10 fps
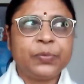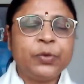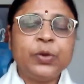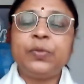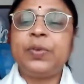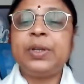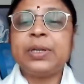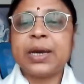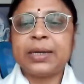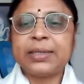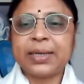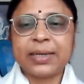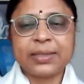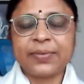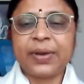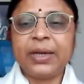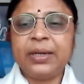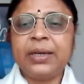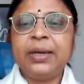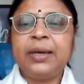fulfilled and satisfied,
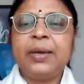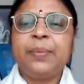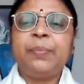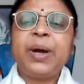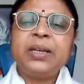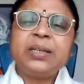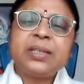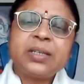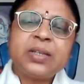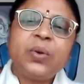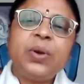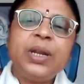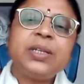but slowly,